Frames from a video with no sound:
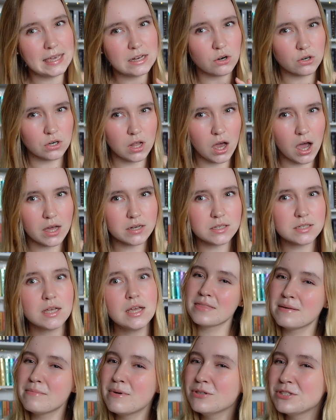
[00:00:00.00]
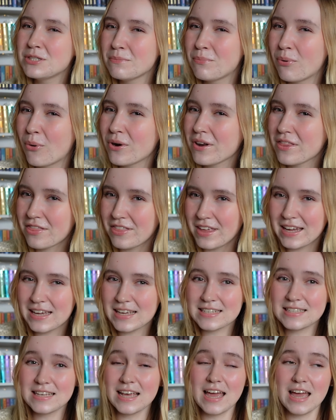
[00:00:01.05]
it or not. The most important thing
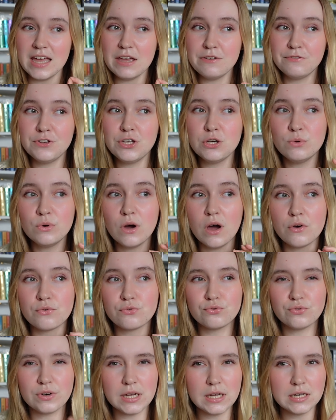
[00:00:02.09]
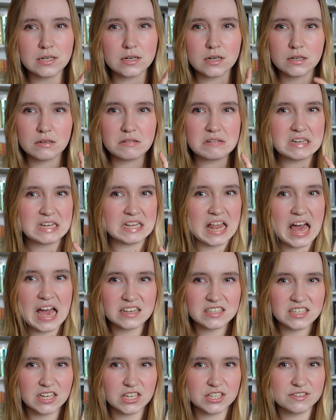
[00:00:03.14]
is if you read
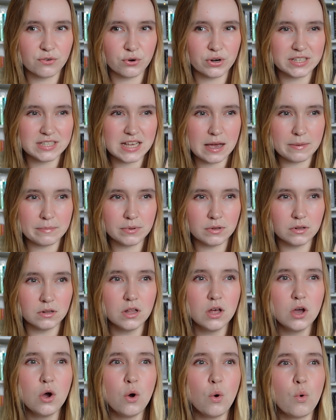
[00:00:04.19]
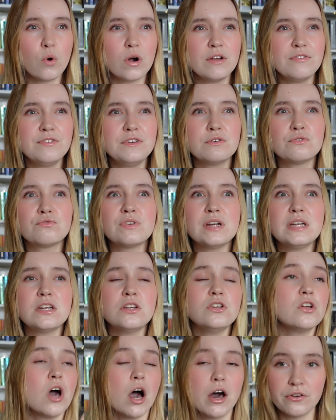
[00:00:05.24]
classics, for example, or if you read
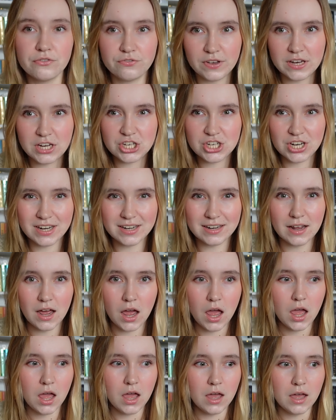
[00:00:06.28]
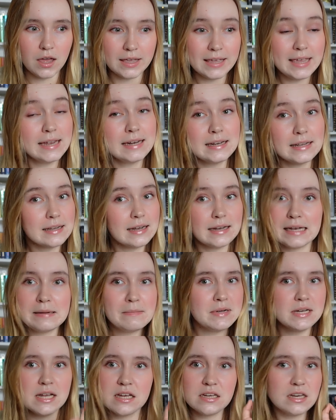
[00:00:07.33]
nonfiction, Kindle
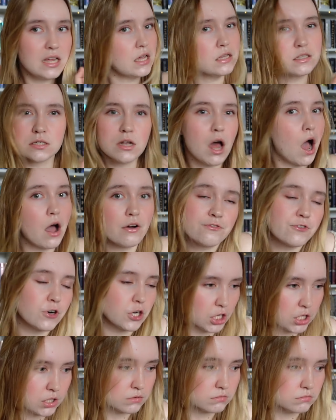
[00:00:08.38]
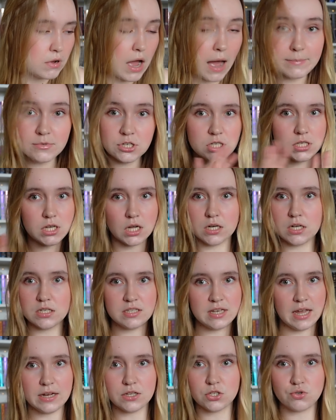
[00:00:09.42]
Unlimited is not for you. I'm just gonna
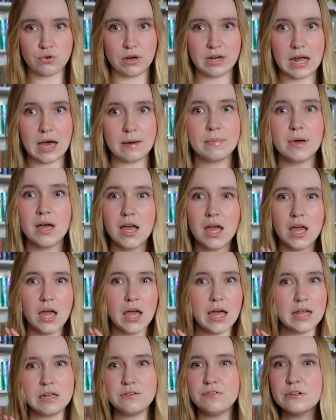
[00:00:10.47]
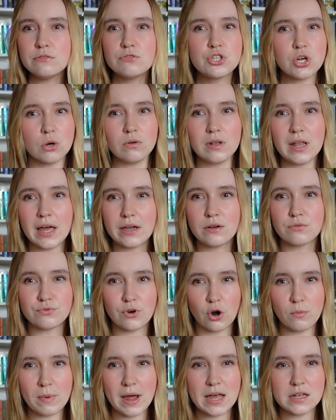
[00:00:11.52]
say it straight up. And if you don't like
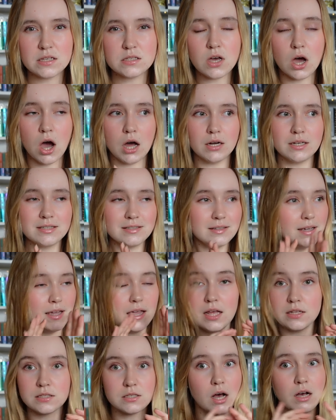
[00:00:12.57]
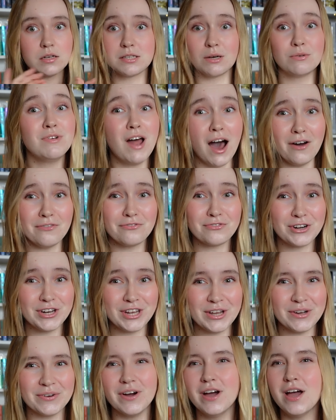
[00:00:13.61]
romance, honestly, it's also not for
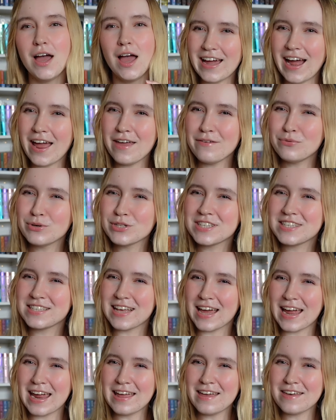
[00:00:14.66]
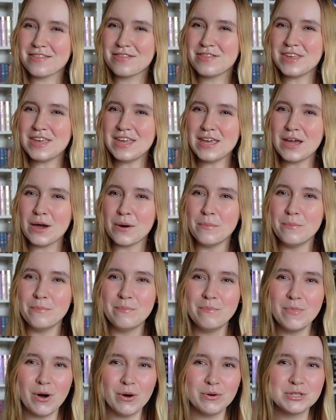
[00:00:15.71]
you. I would say the
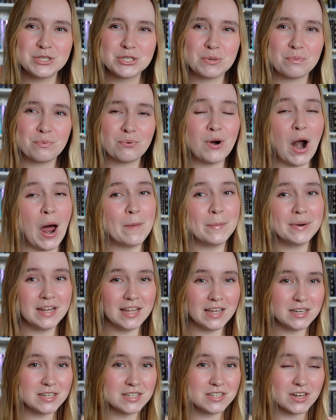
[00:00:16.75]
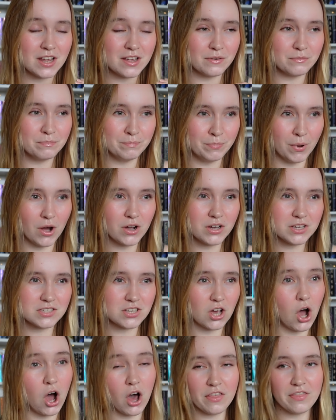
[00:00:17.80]
most prominent books
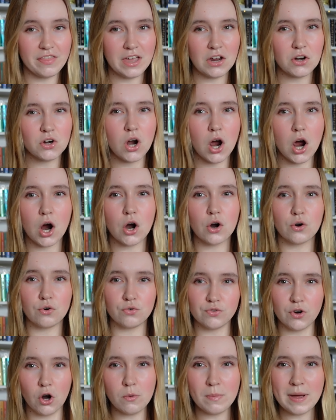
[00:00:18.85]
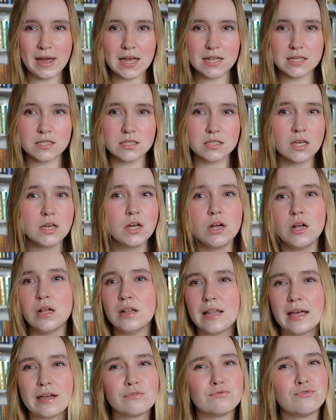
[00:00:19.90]
on there are romance,
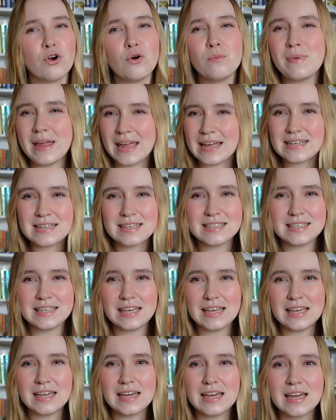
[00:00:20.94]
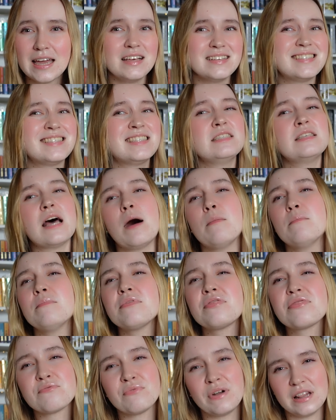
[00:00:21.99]
like romantasy, some
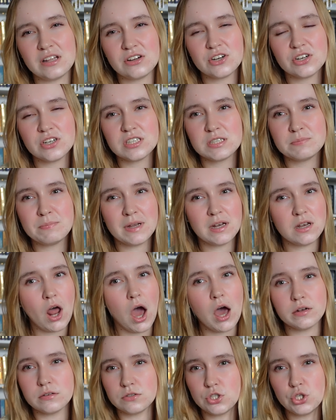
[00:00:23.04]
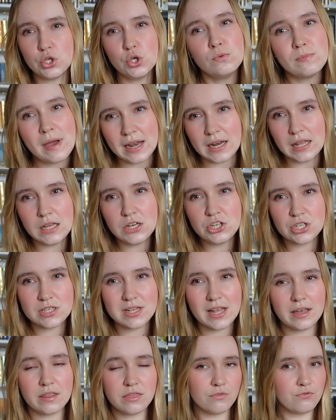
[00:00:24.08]
thrillers, but not too many. Just
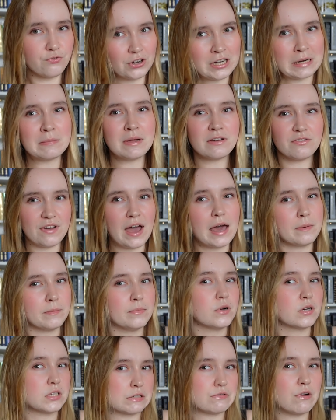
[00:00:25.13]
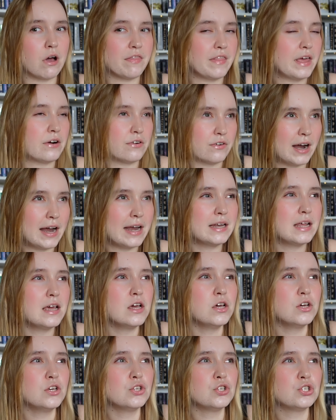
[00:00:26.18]
like the Frida McFadden books are on there, right?
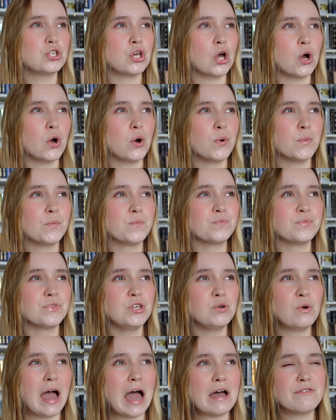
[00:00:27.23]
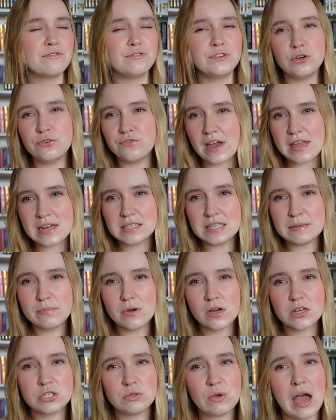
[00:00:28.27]
So you have a few fantasy
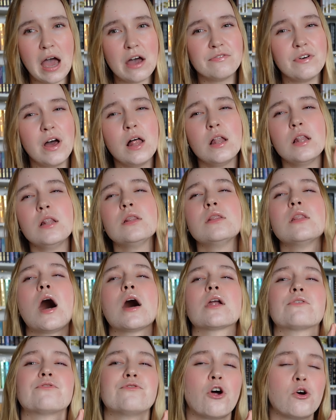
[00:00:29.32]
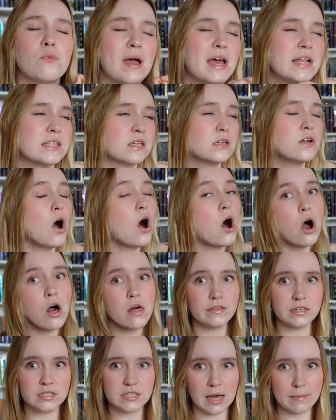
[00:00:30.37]
books, you have a lot of romance, and all
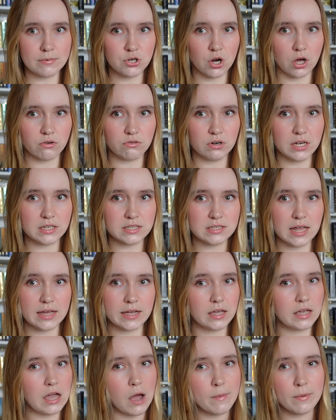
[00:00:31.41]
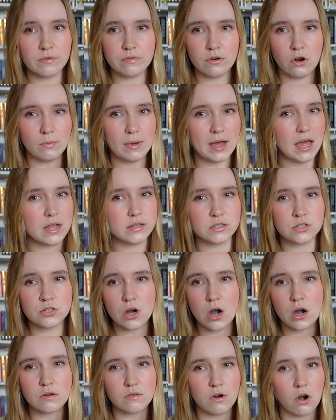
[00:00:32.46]
these subgenres, like cowboy romance,
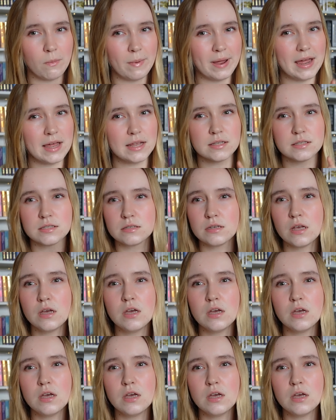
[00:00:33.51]
dark romance,